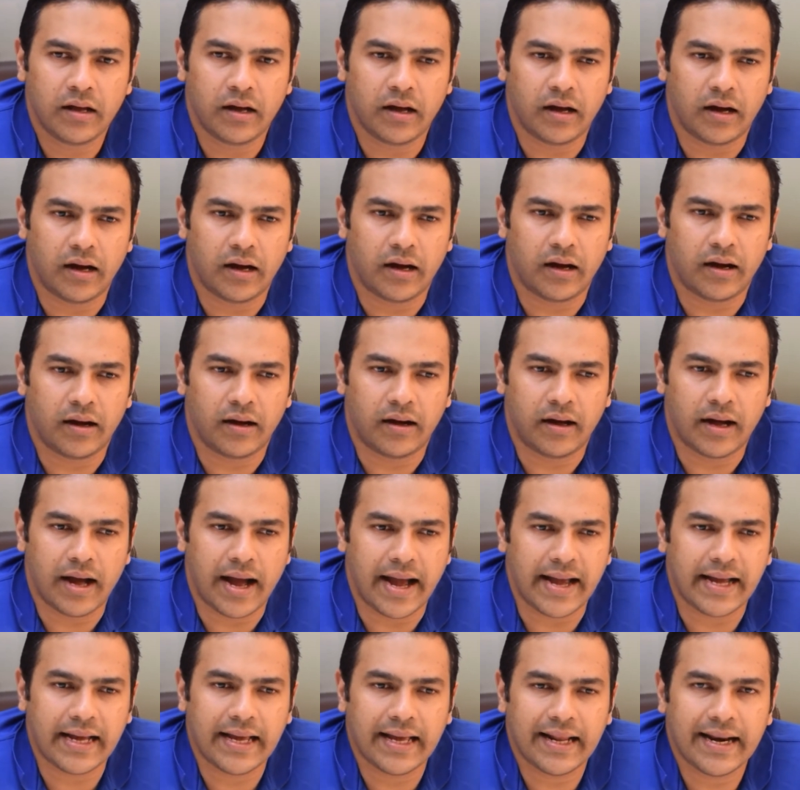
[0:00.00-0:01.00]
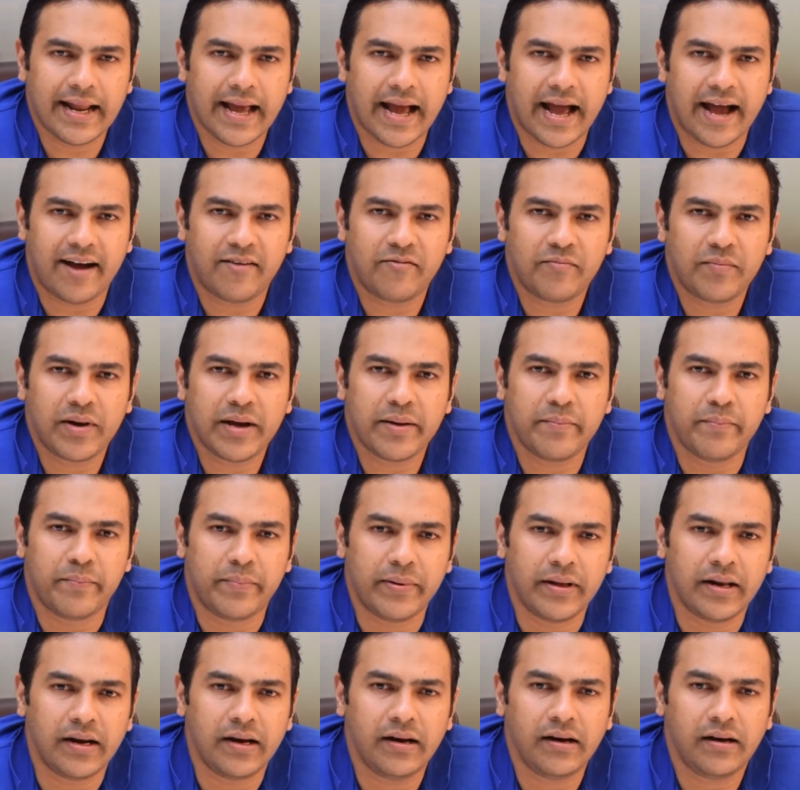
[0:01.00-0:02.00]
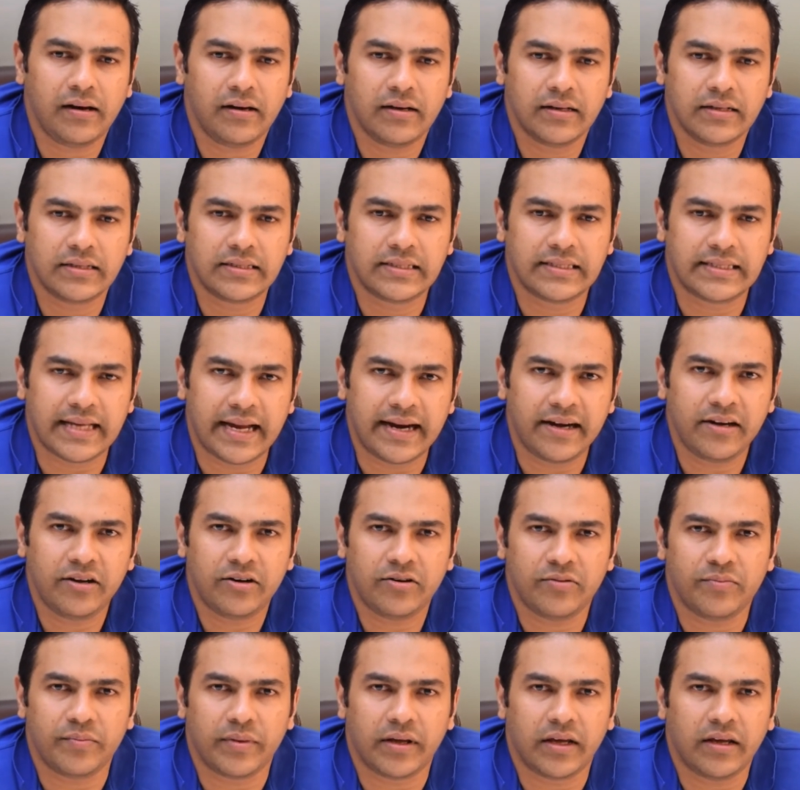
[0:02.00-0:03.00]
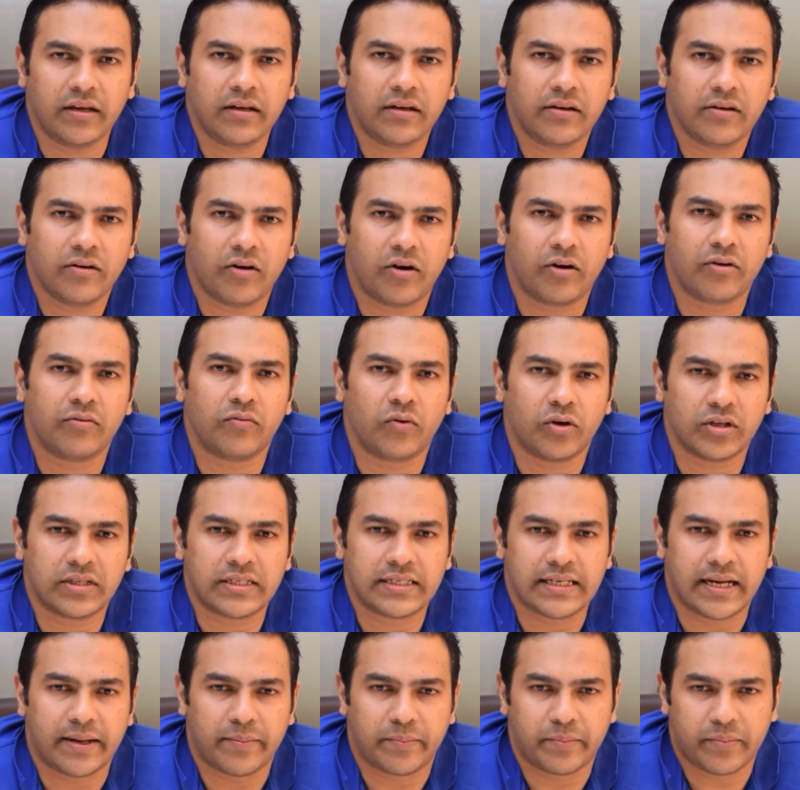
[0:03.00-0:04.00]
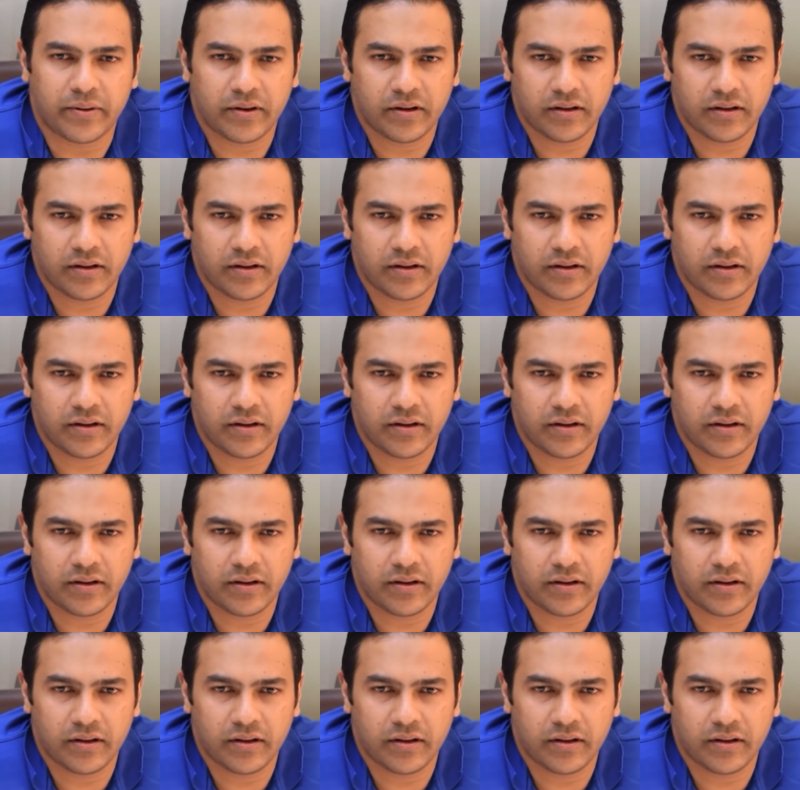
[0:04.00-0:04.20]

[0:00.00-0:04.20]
I can have my bill sent to me on WhatsApp.